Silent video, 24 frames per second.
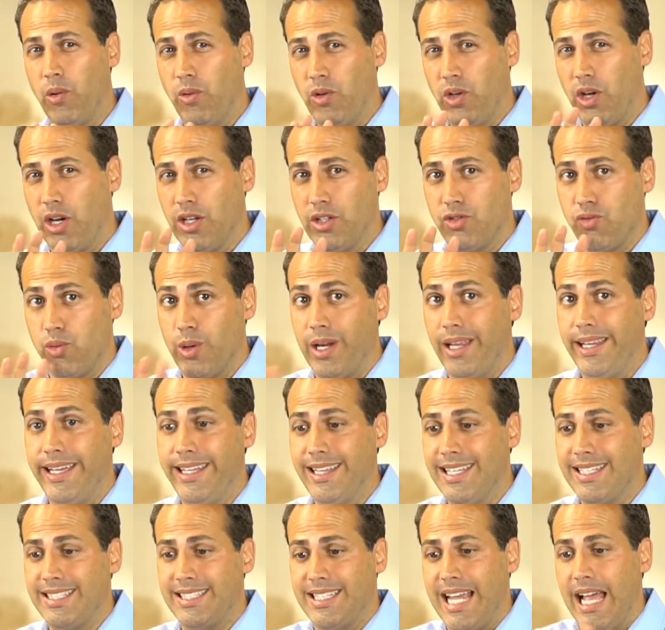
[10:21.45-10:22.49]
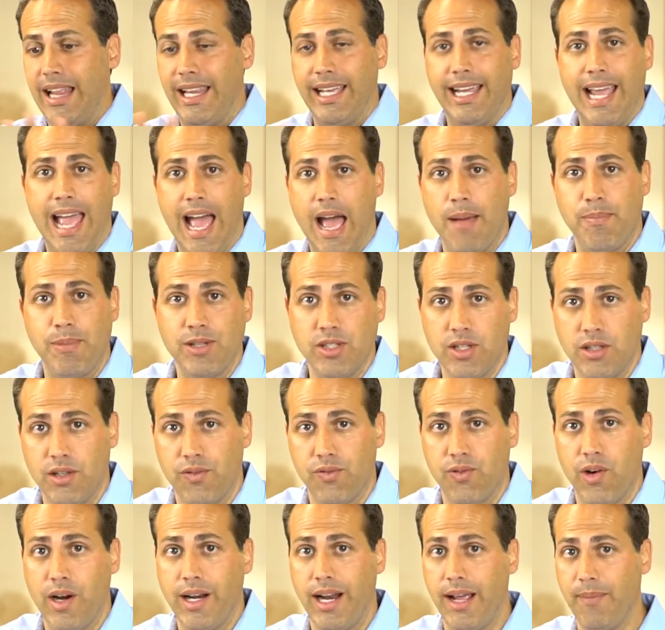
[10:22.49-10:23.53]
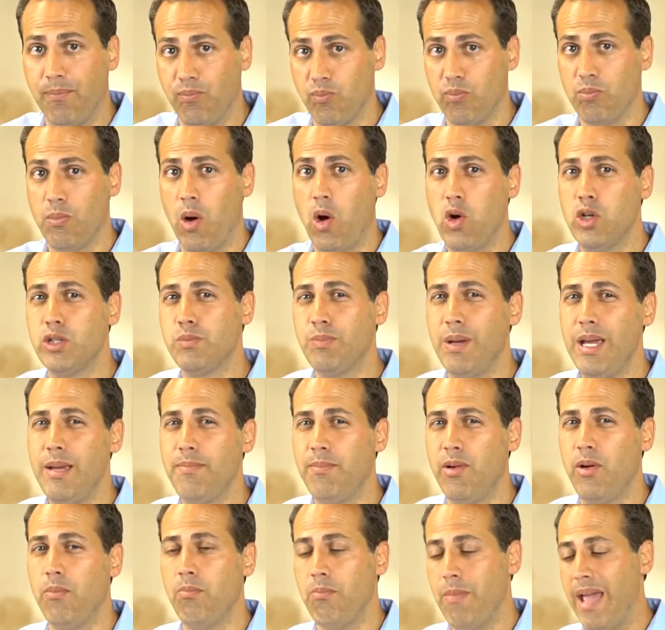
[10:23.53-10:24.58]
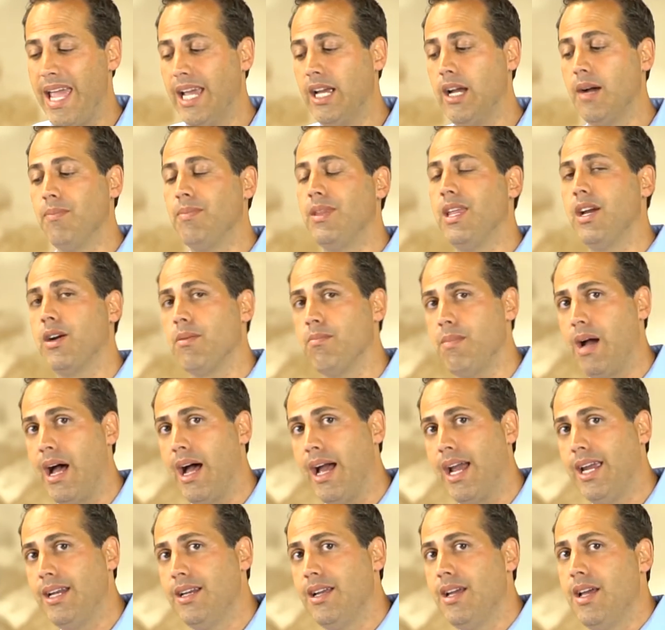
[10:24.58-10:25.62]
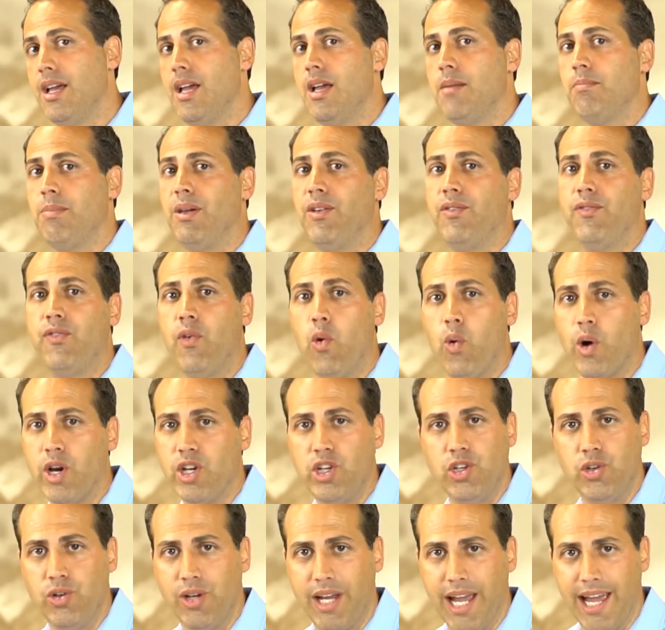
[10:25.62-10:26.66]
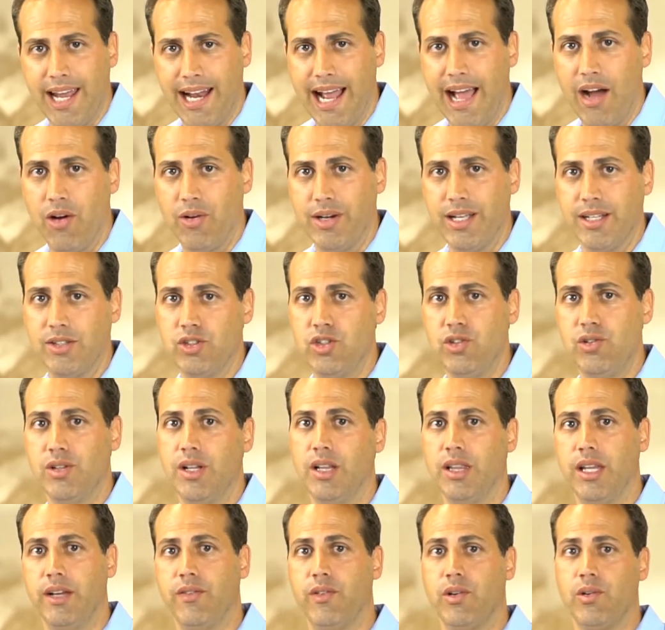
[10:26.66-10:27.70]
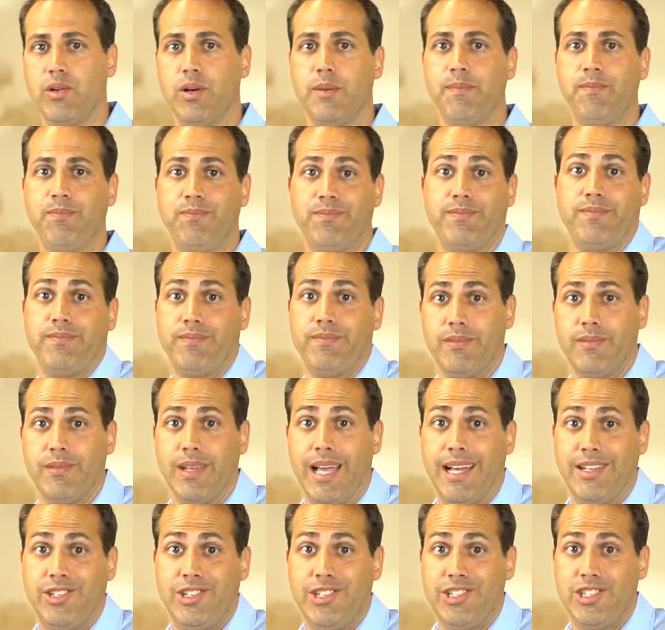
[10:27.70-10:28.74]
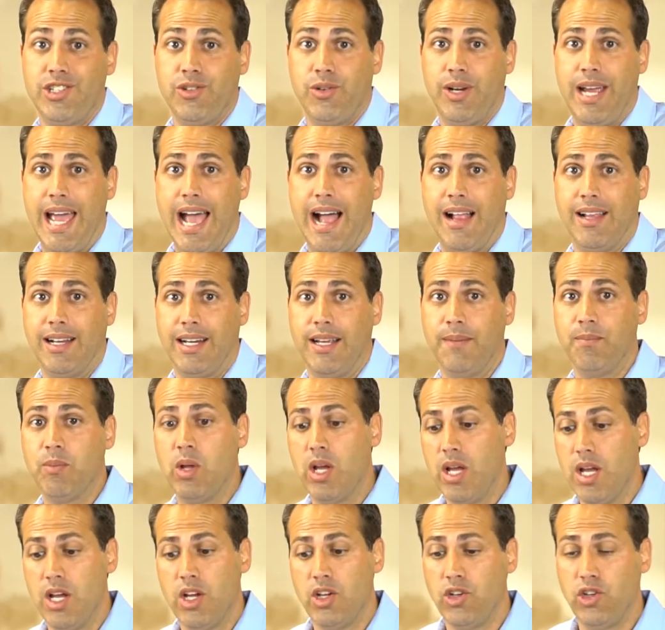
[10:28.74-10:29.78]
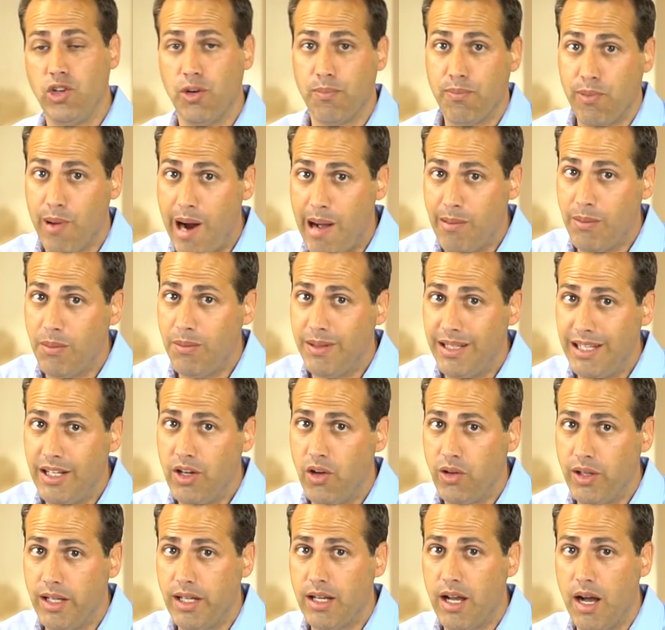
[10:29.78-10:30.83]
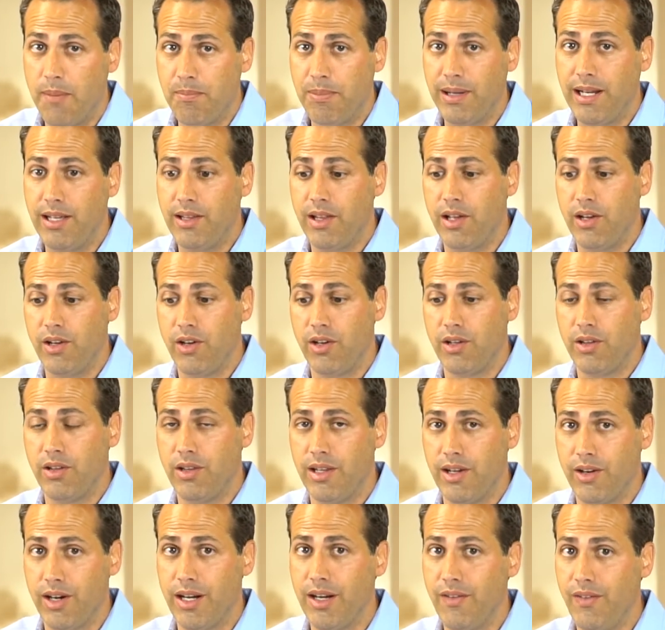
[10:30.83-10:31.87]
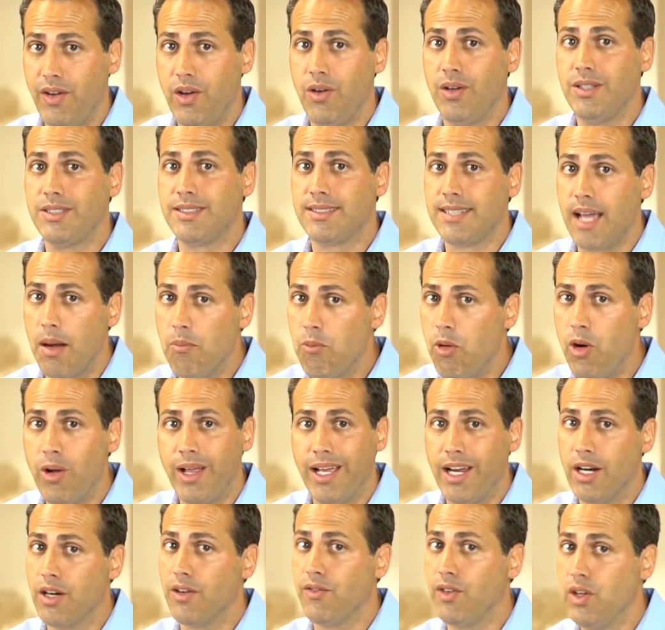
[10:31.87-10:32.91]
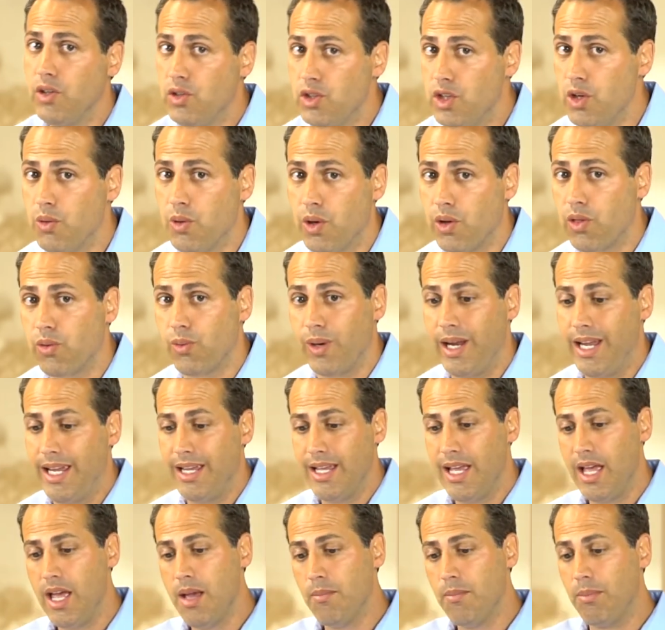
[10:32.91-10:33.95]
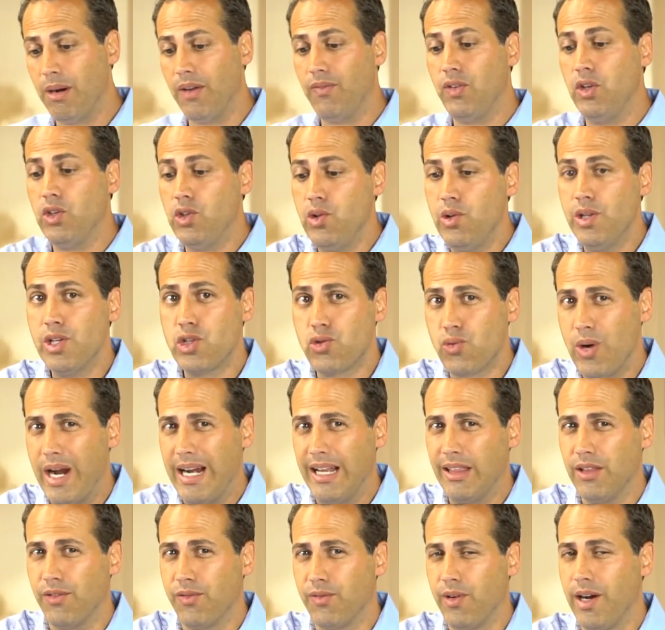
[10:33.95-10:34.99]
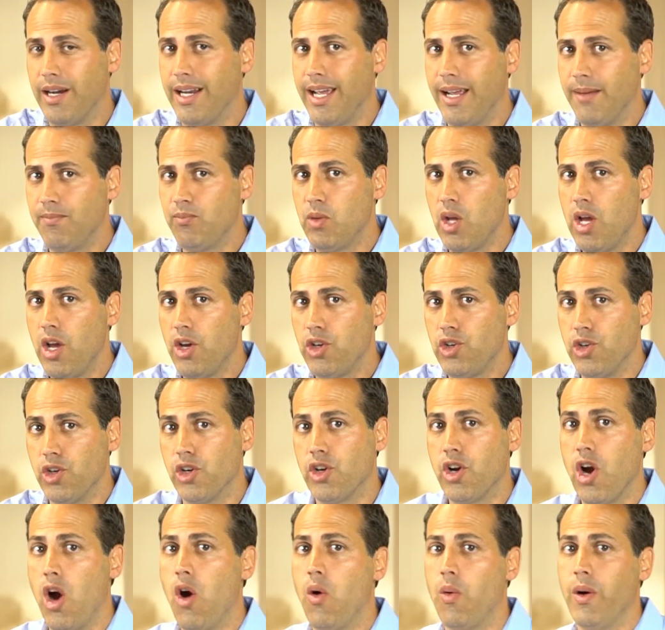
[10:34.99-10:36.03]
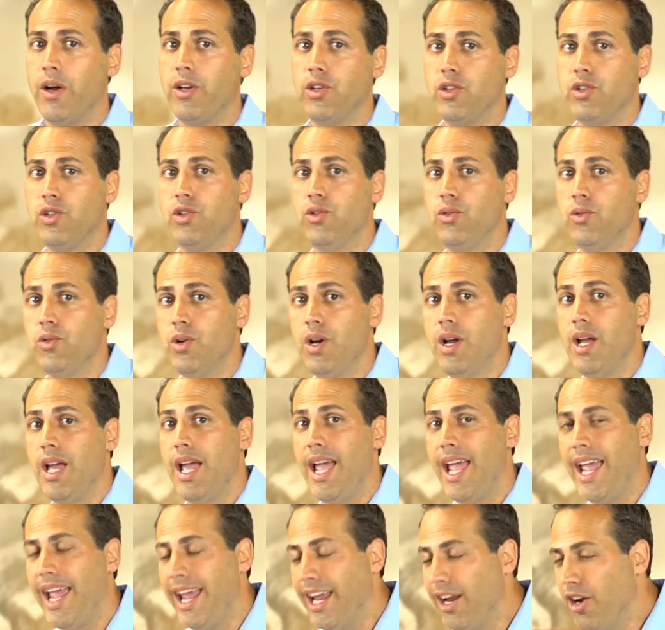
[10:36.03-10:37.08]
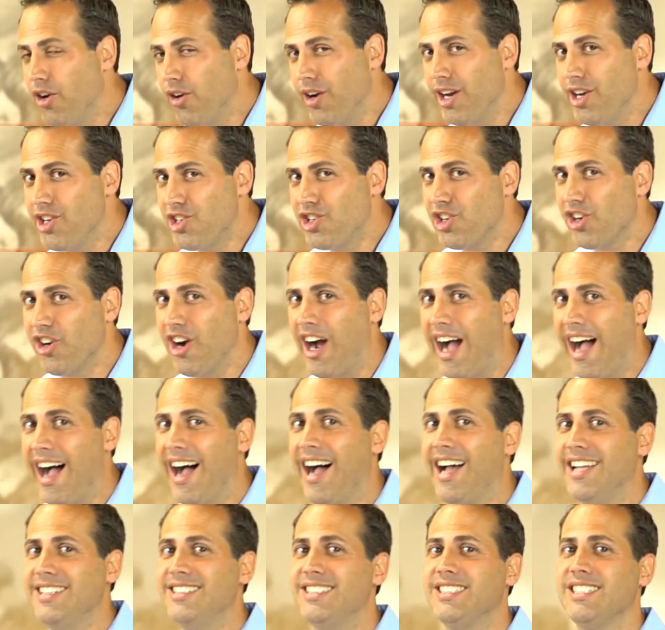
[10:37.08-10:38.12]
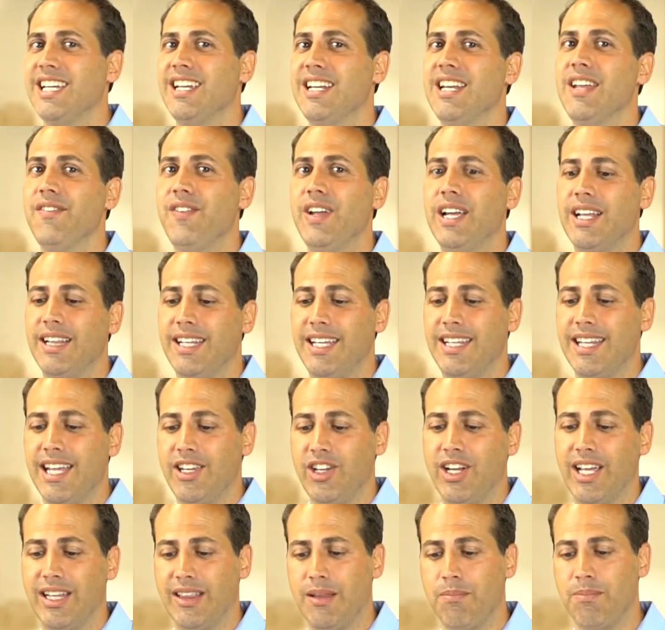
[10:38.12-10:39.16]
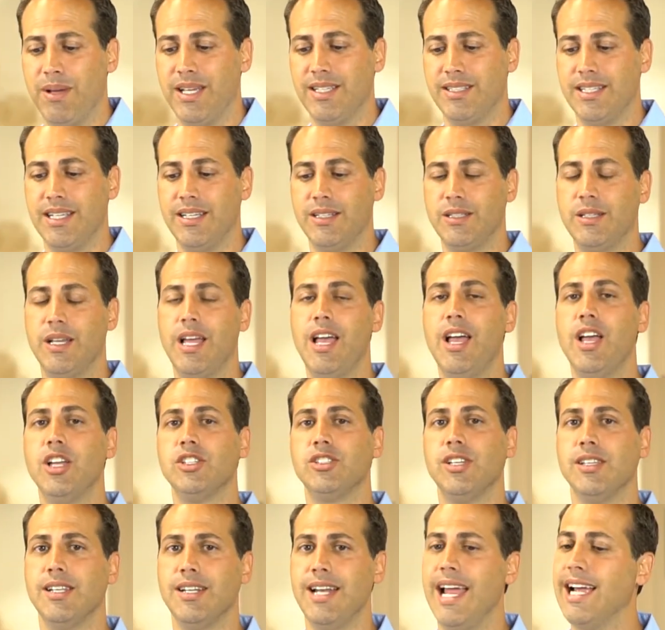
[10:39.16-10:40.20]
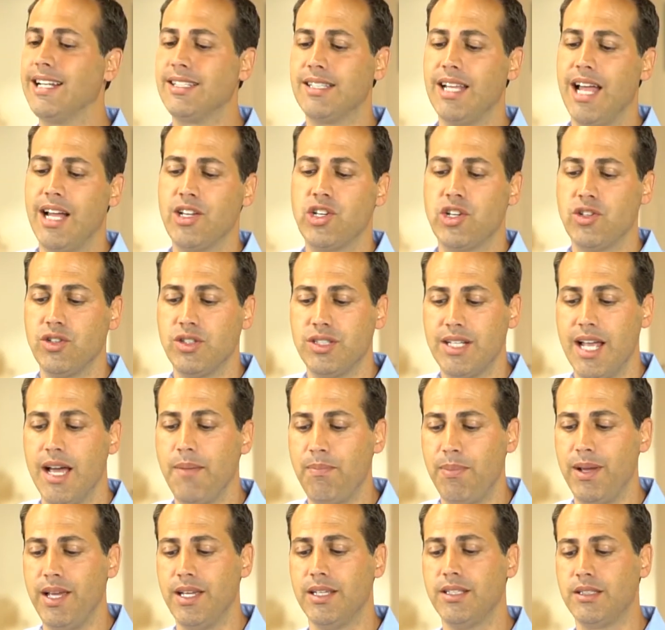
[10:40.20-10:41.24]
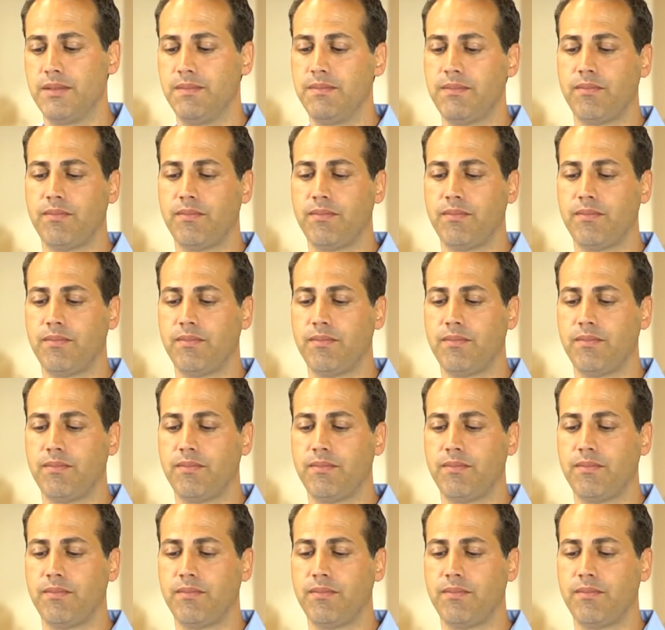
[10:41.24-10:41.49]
Because really the selling happens on the front end. Most people make up their mind before you get out into the living room. That's just the reality. You're probably the only company that they're interviewing. Some will interview 2 or 3, but if you do this right on the front end, you're going to increase your odds significantly that you get the business. So the next logical step is,